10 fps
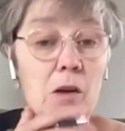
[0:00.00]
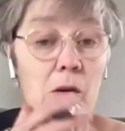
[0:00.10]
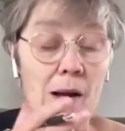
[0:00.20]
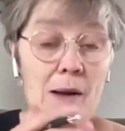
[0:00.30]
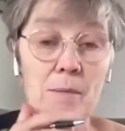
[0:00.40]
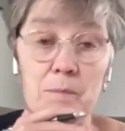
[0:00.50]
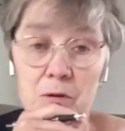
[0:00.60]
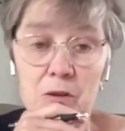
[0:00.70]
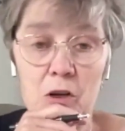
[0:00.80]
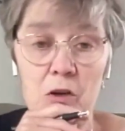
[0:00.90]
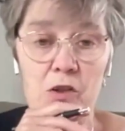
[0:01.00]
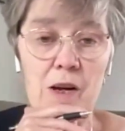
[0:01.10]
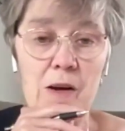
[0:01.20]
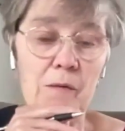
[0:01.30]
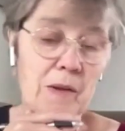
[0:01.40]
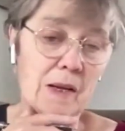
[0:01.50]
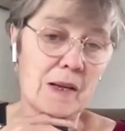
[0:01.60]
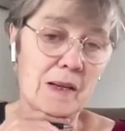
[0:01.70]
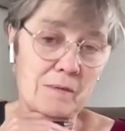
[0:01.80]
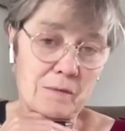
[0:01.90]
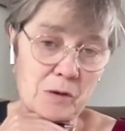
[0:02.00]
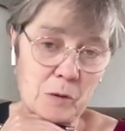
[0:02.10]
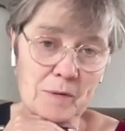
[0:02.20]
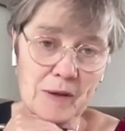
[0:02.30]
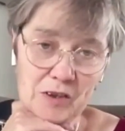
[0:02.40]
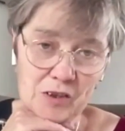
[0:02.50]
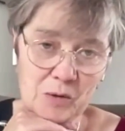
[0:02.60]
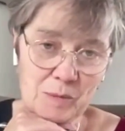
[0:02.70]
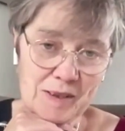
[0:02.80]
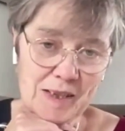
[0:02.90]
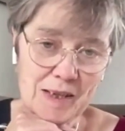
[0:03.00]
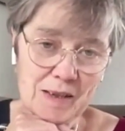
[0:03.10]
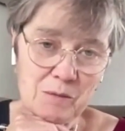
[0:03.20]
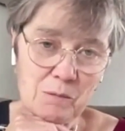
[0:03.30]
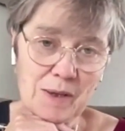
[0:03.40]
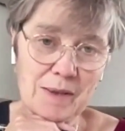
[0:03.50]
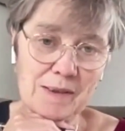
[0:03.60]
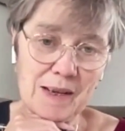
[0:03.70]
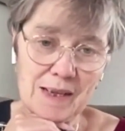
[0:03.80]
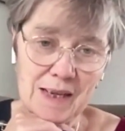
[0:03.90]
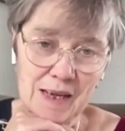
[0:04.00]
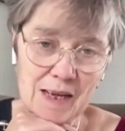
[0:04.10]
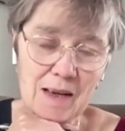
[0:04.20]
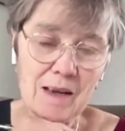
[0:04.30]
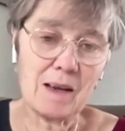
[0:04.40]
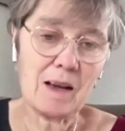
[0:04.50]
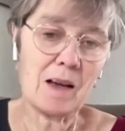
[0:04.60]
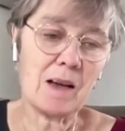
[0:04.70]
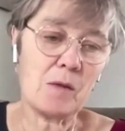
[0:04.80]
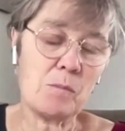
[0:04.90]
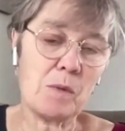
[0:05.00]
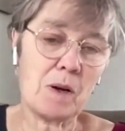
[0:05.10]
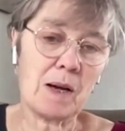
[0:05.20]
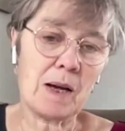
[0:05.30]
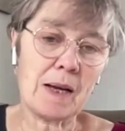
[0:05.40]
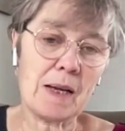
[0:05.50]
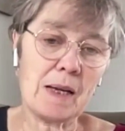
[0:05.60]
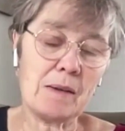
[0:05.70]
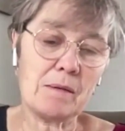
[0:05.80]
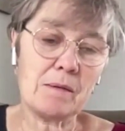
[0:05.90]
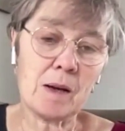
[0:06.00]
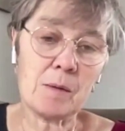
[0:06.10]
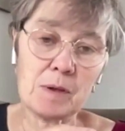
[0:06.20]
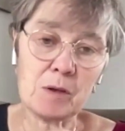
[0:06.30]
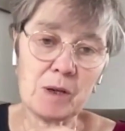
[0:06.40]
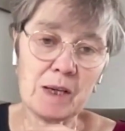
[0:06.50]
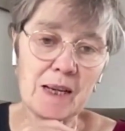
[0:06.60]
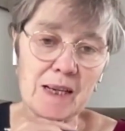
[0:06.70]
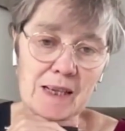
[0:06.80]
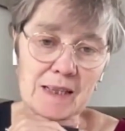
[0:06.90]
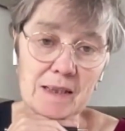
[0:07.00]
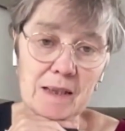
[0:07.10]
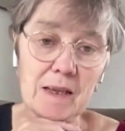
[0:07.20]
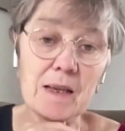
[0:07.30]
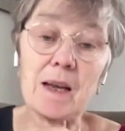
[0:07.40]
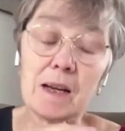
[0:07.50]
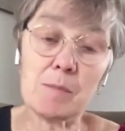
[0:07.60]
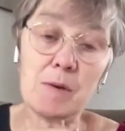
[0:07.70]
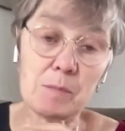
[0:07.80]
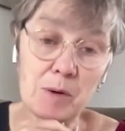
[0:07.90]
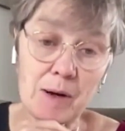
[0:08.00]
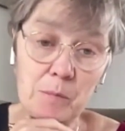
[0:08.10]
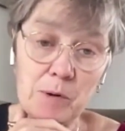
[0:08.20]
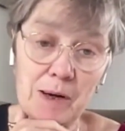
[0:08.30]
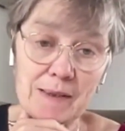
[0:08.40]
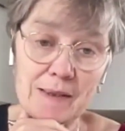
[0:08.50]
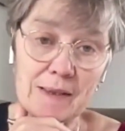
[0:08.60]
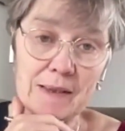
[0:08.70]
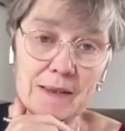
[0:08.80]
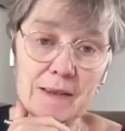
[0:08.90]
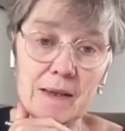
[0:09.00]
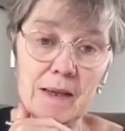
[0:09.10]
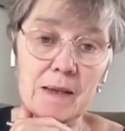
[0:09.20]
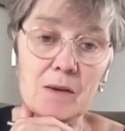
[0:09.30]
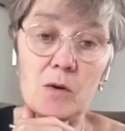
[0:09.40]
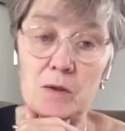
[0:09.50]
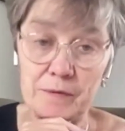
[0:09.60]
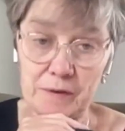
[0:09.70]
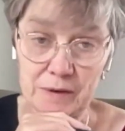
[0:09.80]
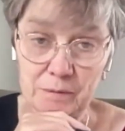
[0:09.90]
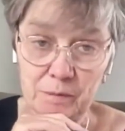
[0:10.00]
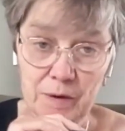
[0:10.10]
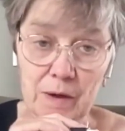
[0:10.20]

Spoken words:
so I am the co-chair of the Infant Observation Committee with Sally. I am a Jungian analyst and I'm in private practice in Oxford,